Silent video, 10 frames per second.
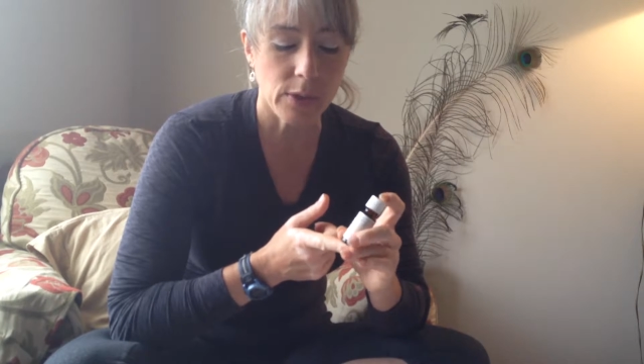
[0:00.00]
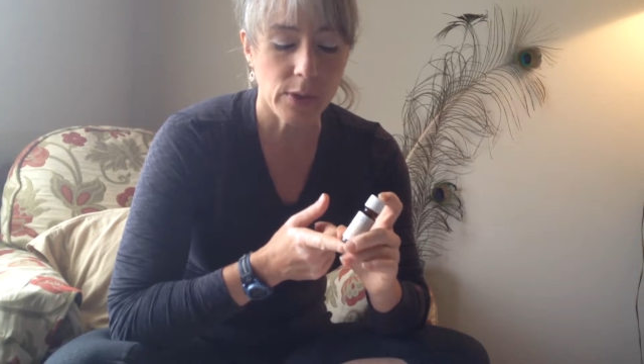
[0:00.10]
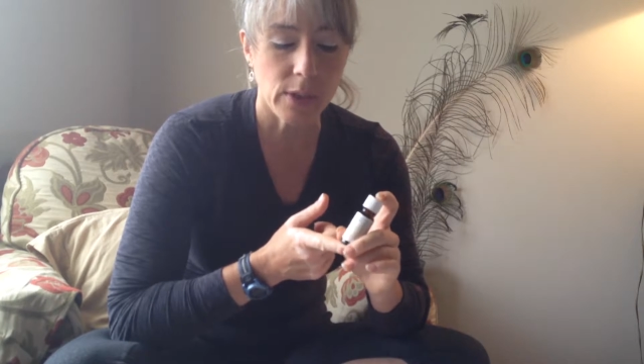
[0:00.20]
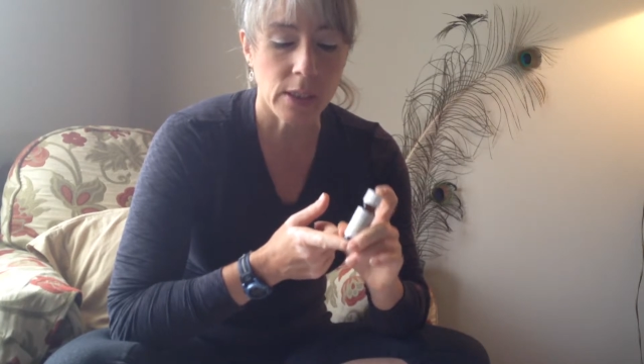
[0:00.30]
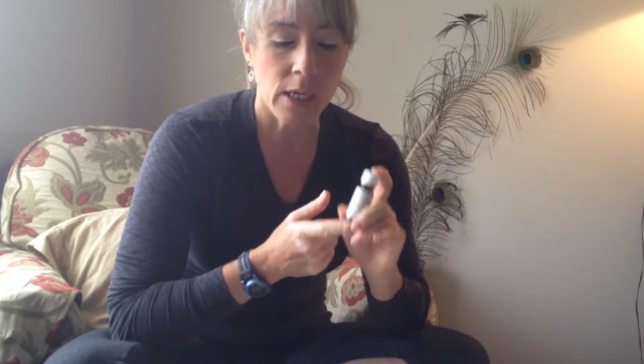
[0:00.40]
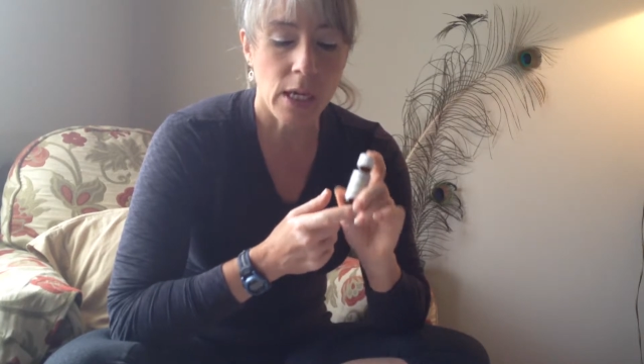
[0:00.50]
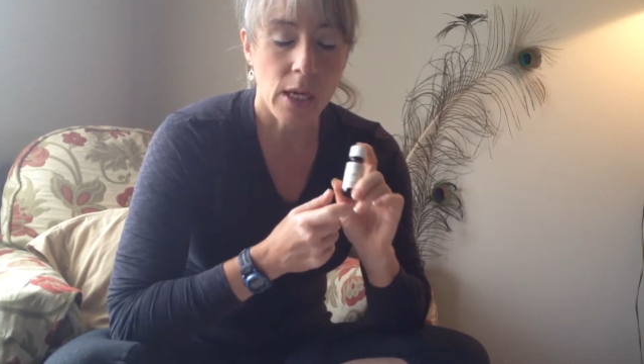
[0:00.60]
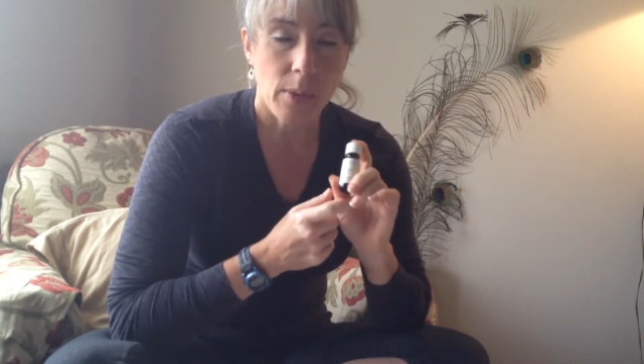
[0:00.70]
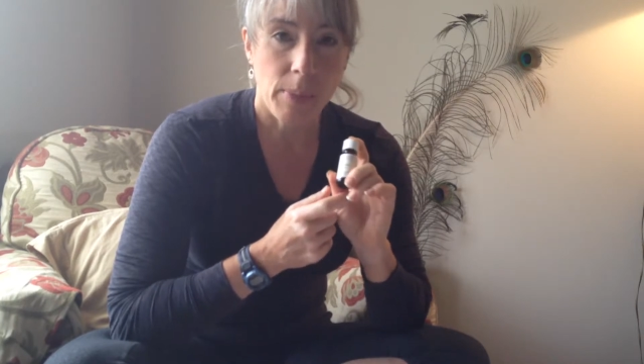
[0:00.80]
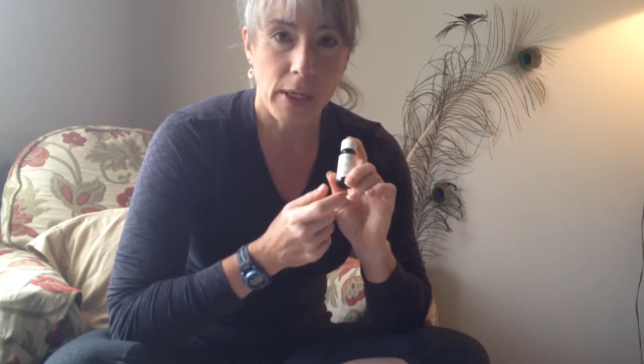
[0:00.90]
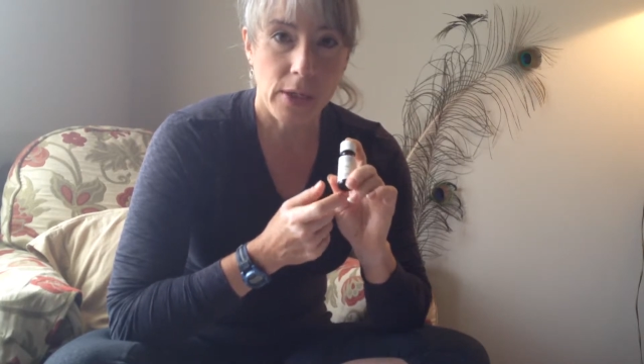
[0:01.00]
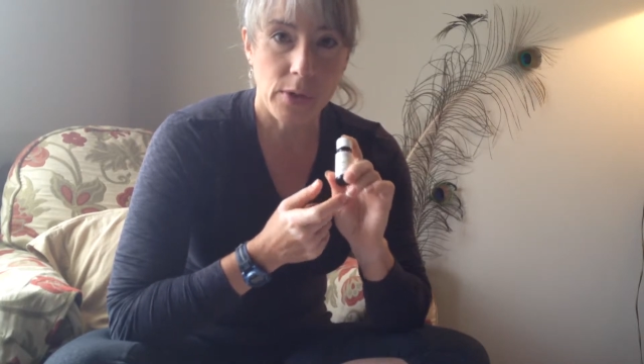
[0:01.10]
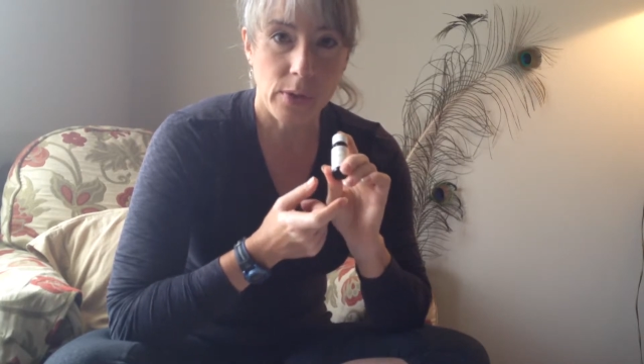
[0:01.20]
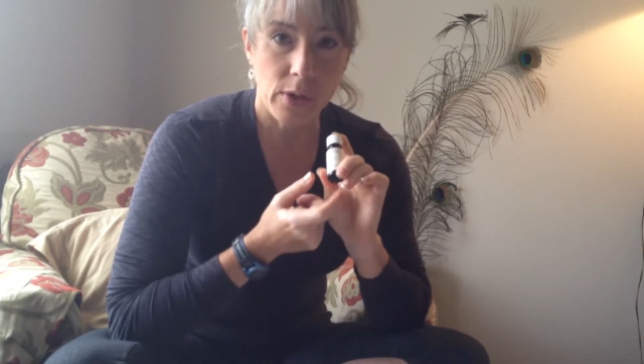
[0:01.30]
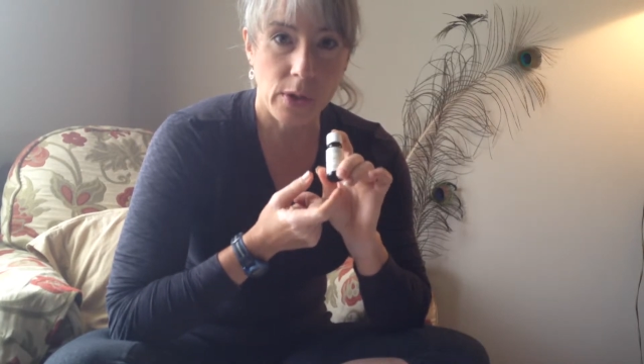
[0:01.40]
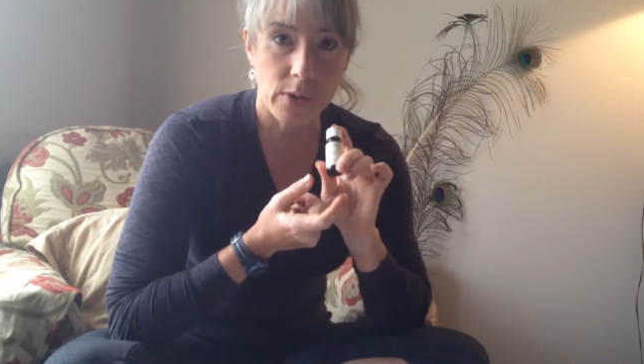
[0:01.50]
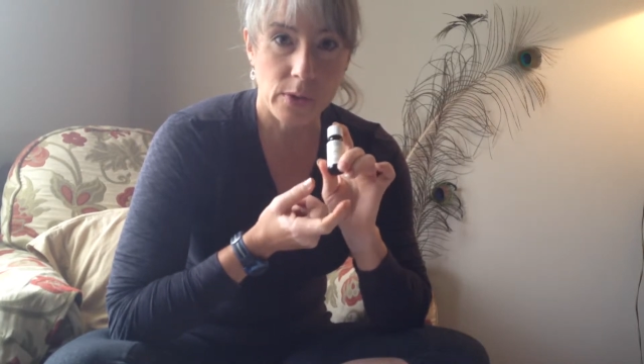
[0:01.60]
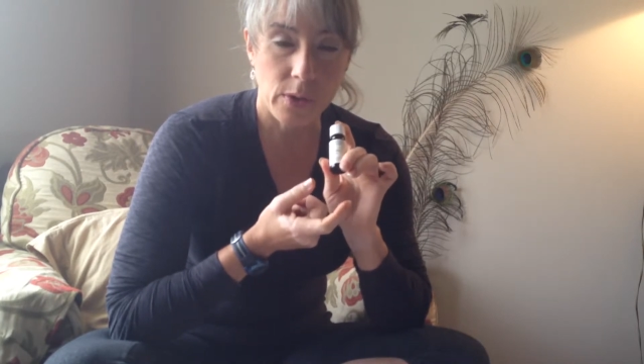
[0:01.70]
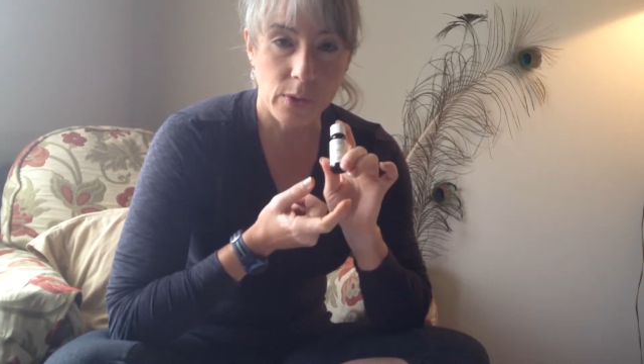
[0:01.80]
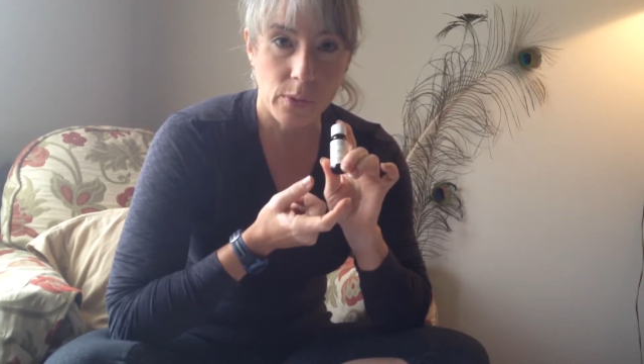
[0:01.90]
diluted, but you can
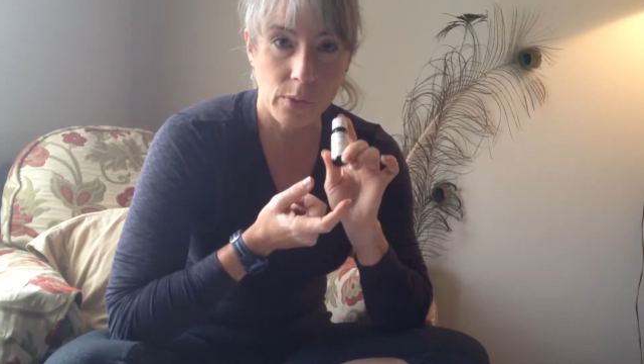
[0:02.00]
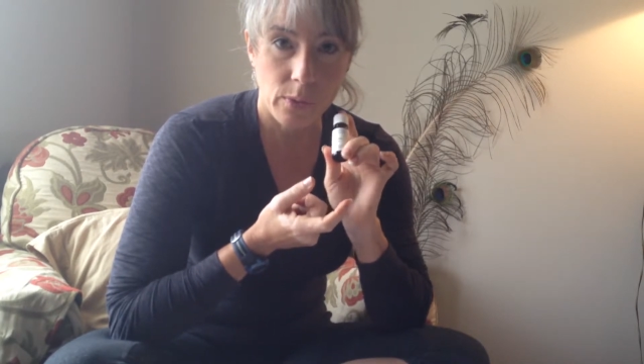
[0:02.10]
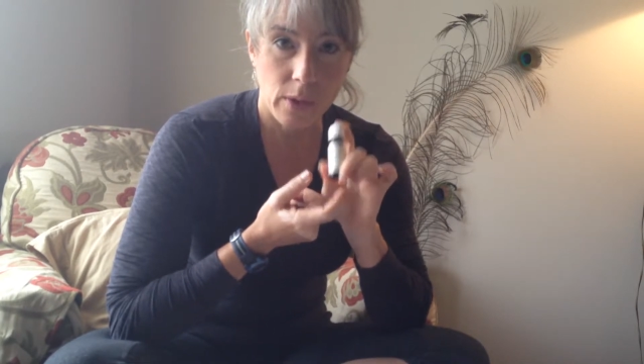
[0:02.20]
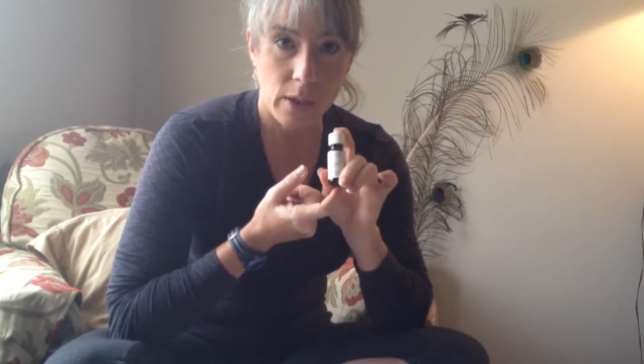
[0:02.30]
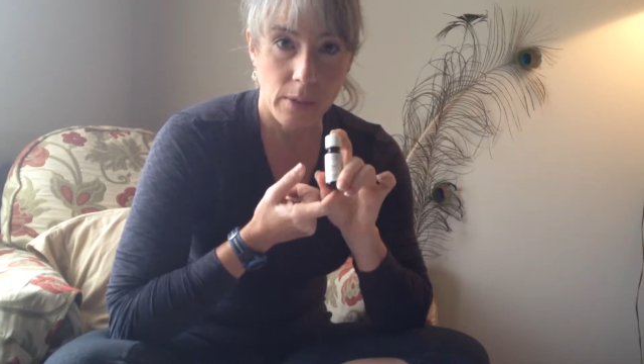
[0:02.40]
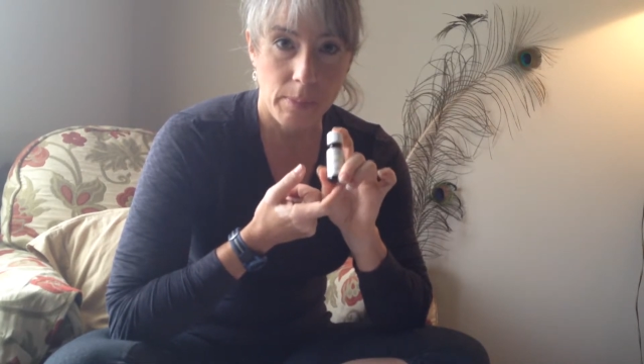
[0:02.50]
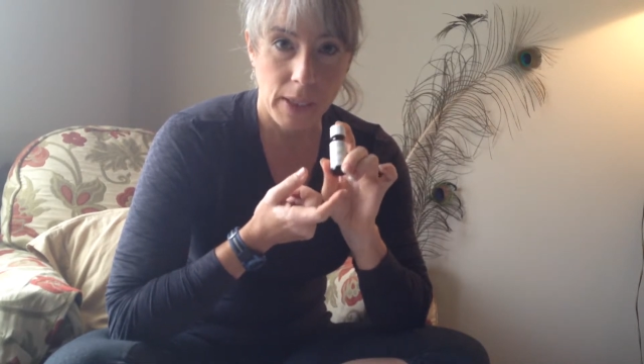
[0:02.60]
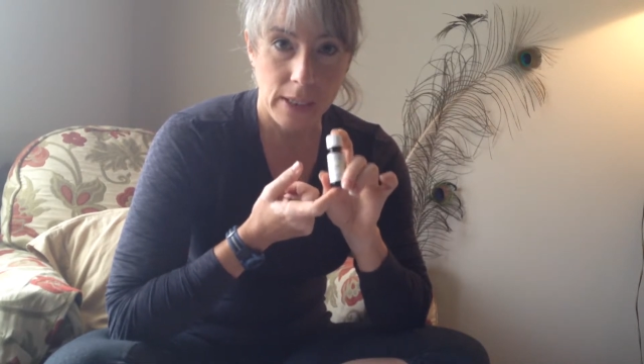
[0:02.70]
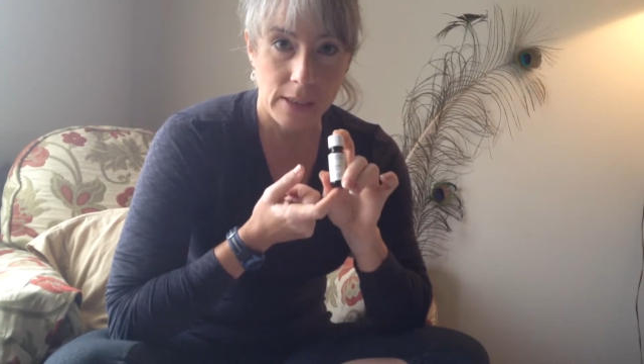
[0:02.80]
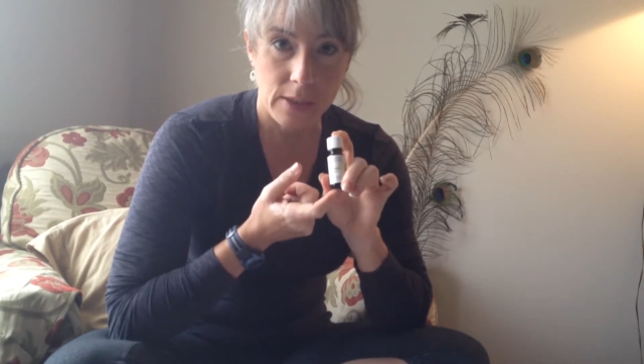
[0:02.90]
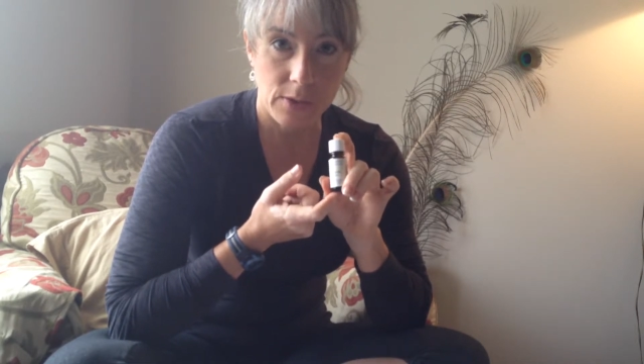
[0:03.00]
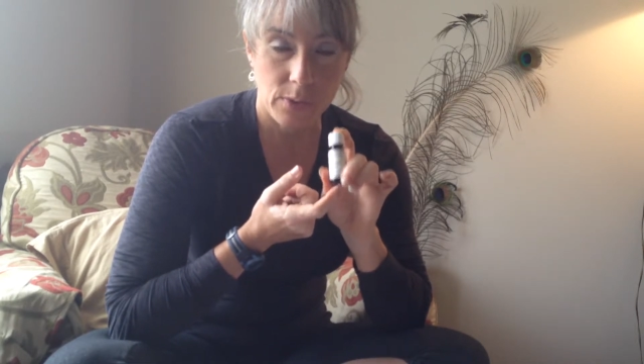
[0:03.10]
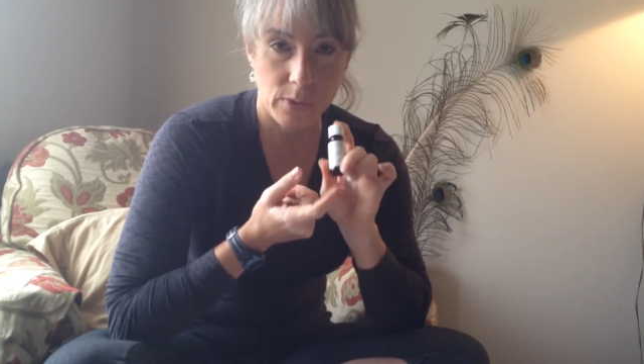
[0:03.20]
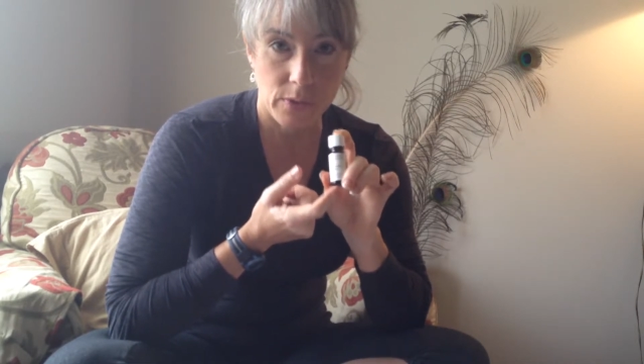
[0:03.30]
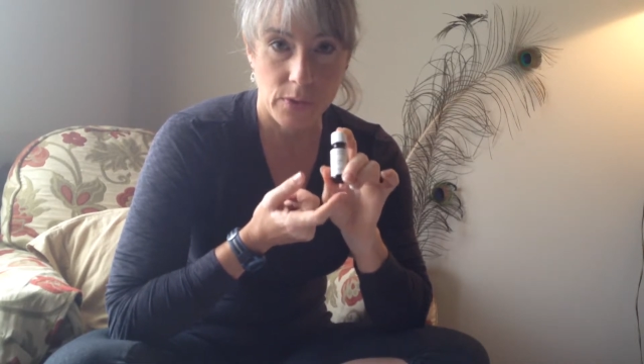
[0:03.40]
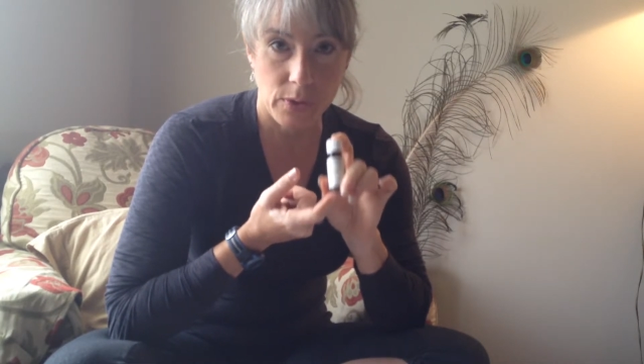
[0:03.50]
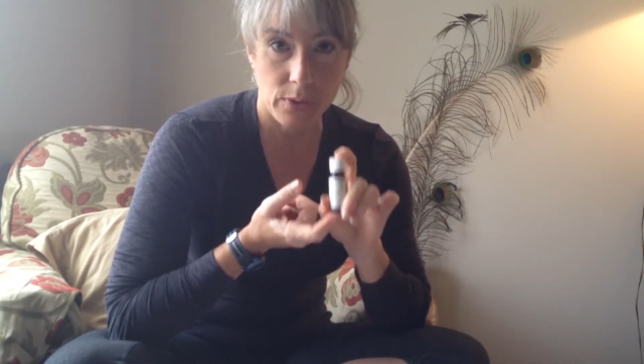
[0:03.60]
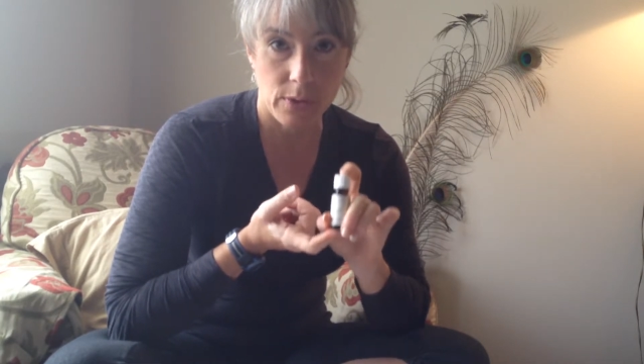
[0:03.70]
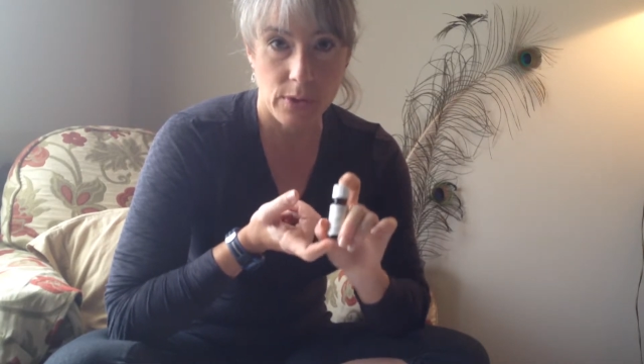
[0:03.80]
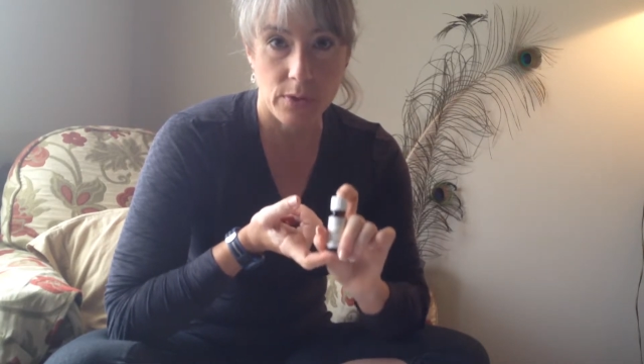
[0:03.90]
also buy an essential oil and
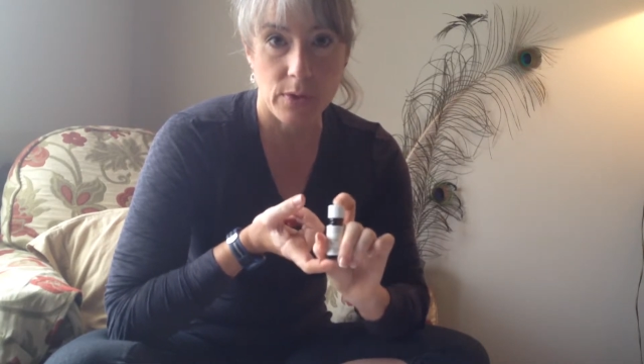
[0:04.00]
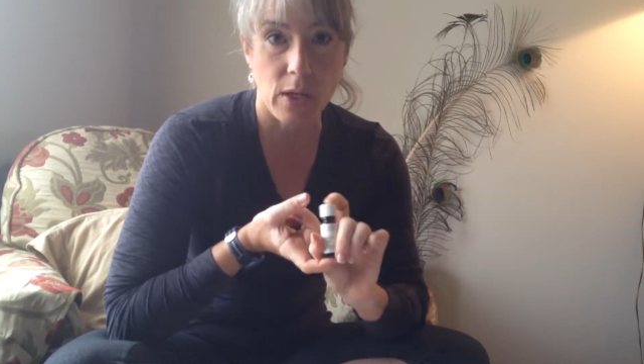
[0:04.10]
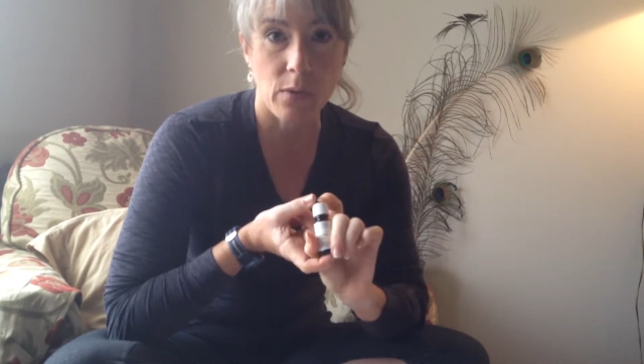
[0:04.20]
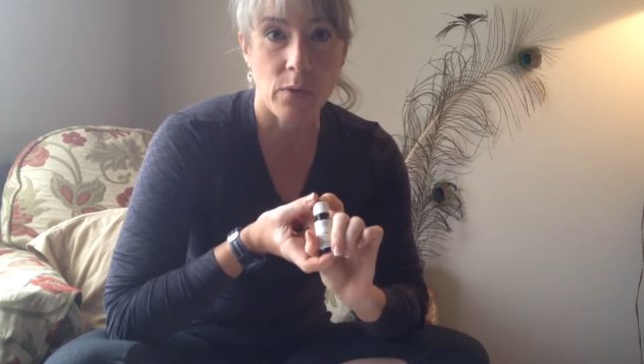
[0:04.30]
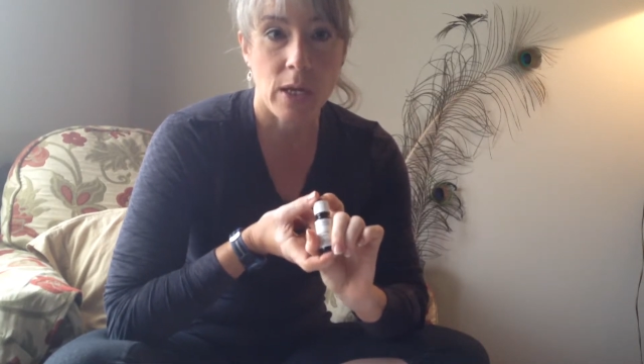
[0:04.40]
dilute it yourself.